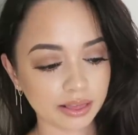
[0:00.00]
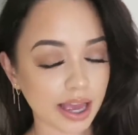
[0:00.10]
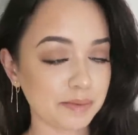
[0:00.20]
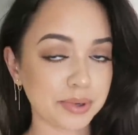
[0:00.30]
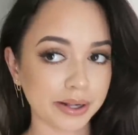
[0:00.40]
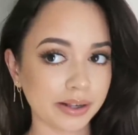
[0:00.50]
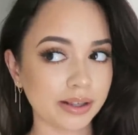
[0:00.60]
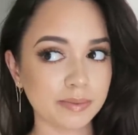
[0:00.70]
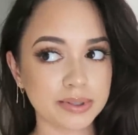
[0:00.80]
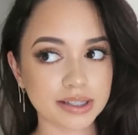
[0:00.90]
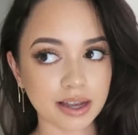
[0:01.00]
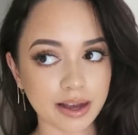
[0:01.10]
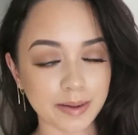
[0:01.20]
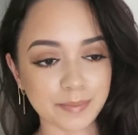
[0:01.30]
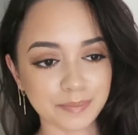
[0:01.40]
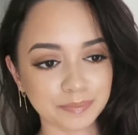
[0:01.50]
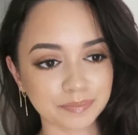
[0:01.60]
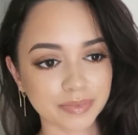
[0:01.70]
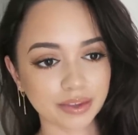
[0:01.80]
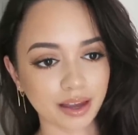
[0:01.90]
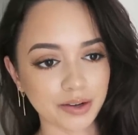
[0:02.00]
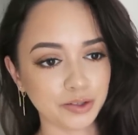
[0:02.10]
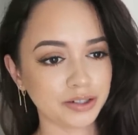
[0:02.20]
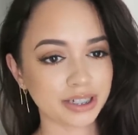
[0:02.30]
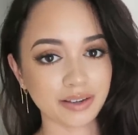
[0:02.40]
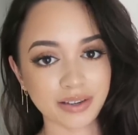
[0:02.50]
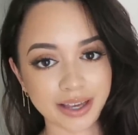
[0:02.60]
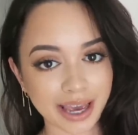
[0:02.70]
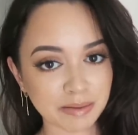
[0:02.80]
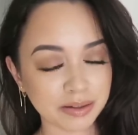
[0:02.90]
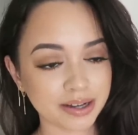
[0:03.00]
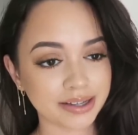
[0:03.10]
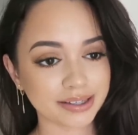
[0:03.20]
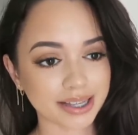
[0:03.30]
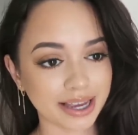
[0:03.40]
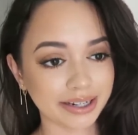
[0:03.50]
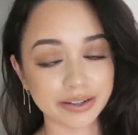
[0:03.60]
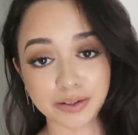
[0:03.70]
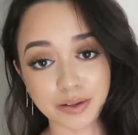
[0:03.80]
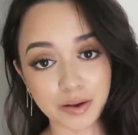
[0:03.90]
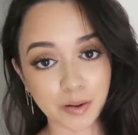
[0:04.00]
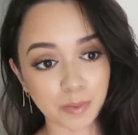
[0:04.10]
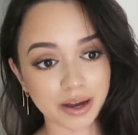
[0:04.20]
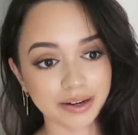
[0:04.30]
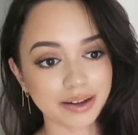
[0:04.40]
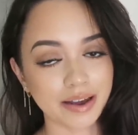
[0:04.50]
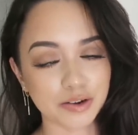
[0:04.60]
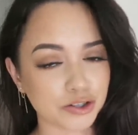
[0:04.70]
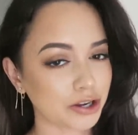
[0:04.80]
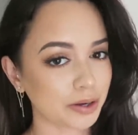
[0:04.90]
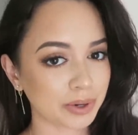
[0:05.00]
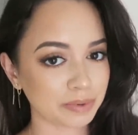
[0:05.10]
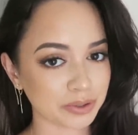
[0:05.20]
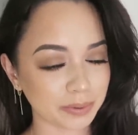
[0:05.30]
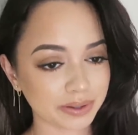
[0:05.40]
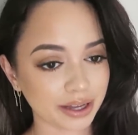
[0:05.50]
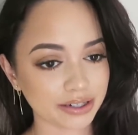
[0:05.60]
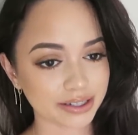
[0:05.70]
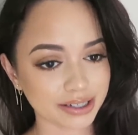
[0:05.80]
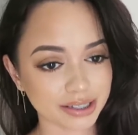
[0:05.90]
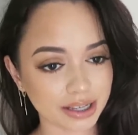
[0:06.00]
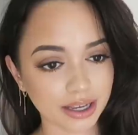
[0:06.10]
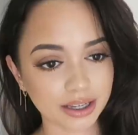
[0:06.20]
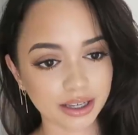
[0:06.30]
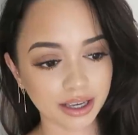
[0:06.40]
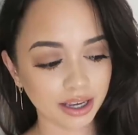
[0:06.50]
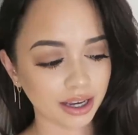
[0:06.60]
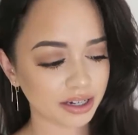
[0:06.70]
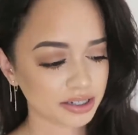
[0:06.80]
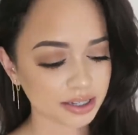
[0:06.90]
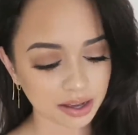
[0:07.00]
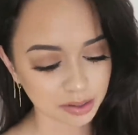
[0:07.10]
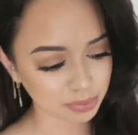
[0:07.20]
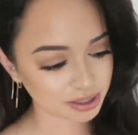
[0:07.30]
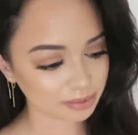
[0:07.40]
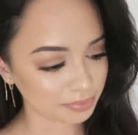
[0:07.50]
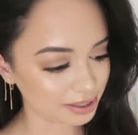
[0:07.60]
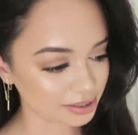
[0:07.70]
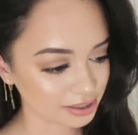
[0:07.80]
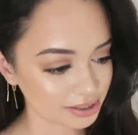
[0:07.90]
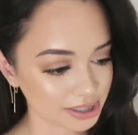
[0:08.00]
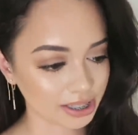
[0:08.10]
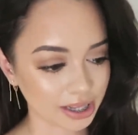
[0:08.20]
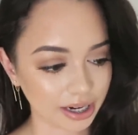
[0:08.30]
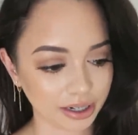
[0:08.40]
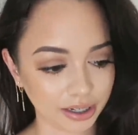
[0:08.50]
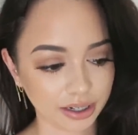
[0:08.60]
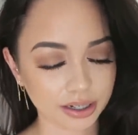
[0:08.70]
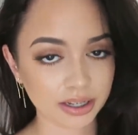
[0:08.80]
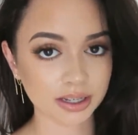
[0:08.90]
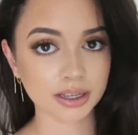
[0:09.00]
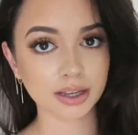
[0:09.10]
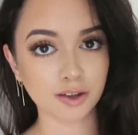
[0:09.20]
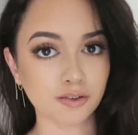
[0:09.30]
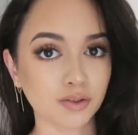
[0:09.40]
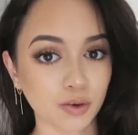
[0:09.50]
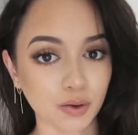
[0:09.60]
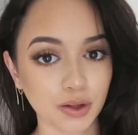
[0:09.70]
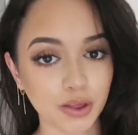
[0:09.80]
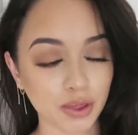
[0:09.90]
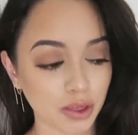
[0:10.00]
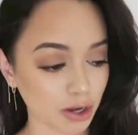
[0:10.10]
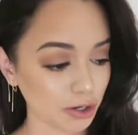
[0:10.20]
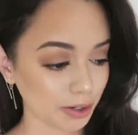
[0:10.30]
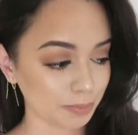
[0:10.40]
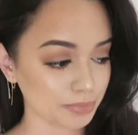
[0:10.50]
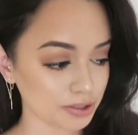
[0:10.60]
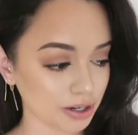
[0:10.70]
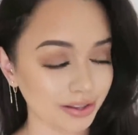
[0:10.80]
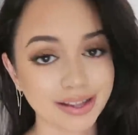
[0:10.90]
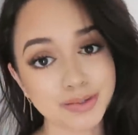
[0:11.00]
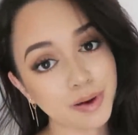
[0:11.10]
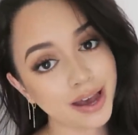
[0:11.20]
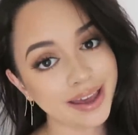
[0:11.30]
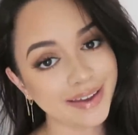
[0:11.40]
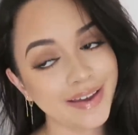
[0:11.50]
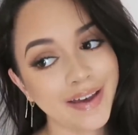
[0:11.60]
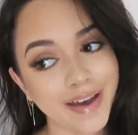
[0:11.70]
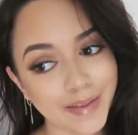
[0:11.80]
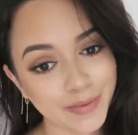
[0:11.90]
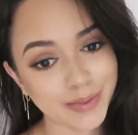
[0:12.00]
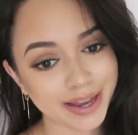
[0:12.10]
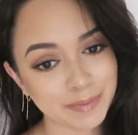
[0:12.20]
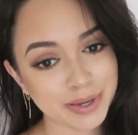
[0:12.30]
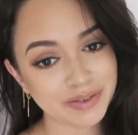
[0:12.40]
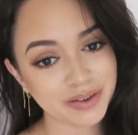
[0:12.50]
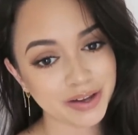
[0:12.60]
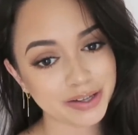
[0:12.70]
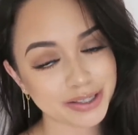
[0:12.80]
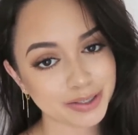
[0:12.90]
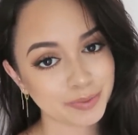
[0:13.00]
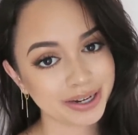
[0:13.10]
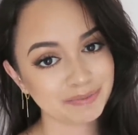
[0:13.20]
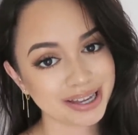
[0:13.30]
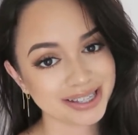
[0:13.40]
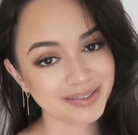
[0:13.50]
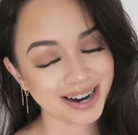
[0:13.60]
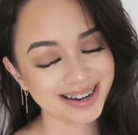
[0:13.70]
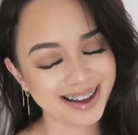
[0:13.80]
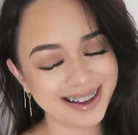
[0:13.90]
light bulbs, a new TV cable because I needed a longer one, and I'll show you what I'm doing with that in just a sec, and just other bits and pieces that I need for the home. So that's why I look like a bit of a sweaty mess right